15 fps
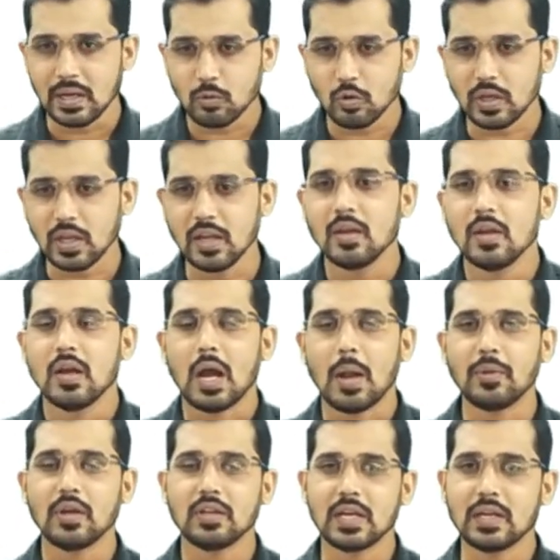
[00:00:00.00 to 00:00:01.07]
Okay,
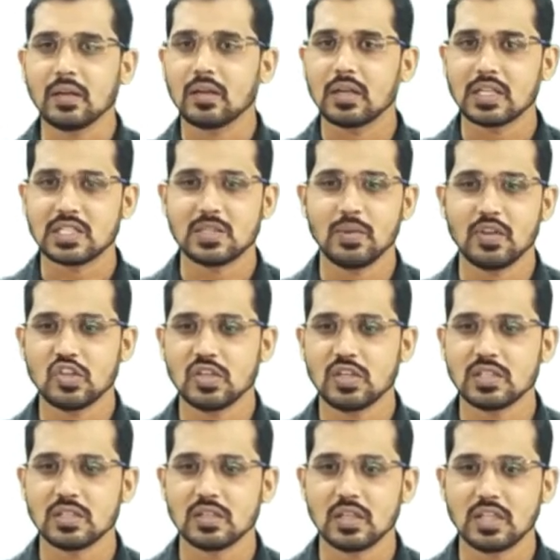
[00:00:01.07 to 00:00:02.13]
after that, classification
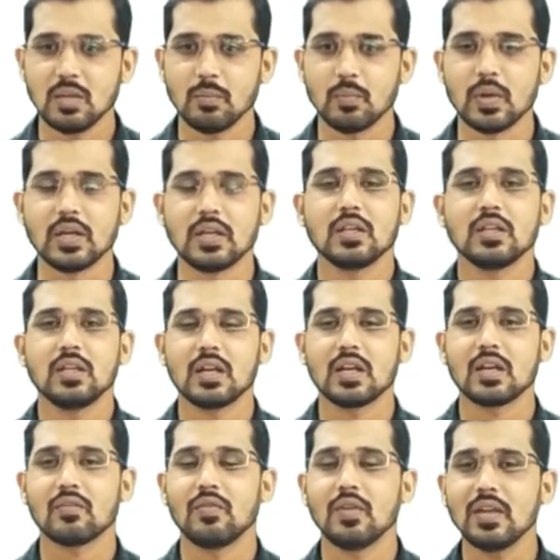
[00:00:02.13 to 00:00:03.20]
is nothing but there
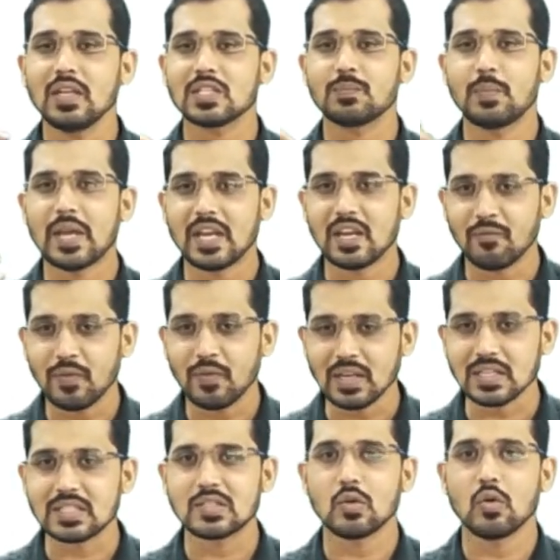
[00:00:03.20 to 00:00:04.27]
are various
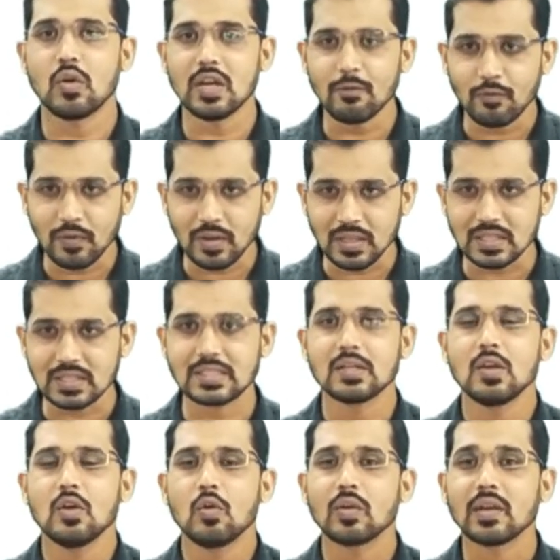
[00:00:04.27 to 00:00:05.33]
paraffins, olefins,
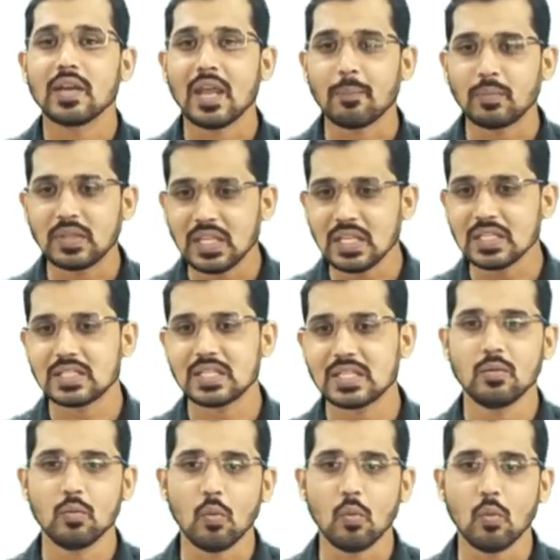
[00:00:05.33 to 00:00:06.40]
naphthens are
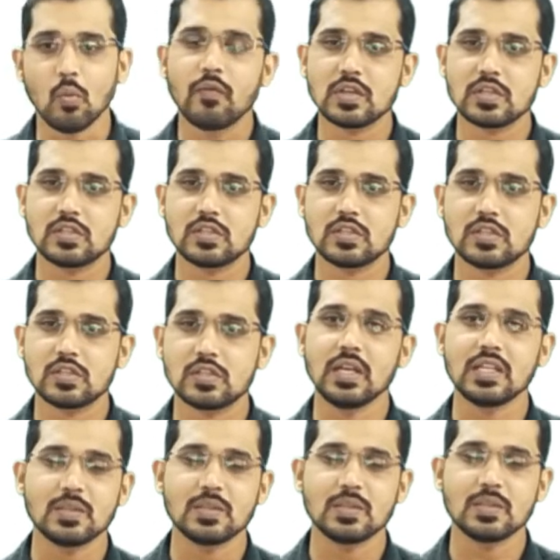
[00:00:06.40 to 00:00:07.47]
involved. First of all, there
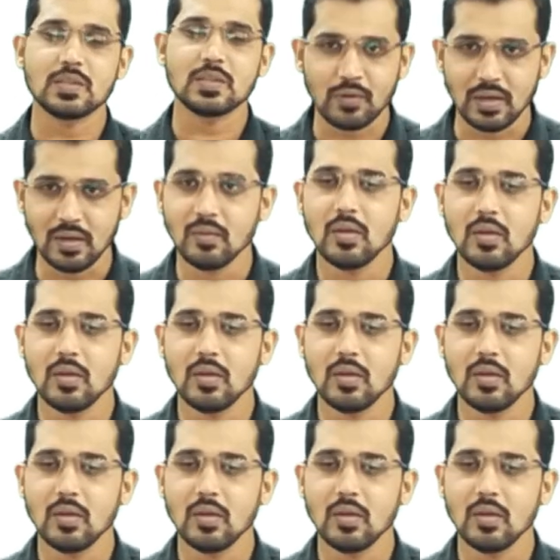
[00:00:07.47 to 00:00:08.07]
is a paraffin.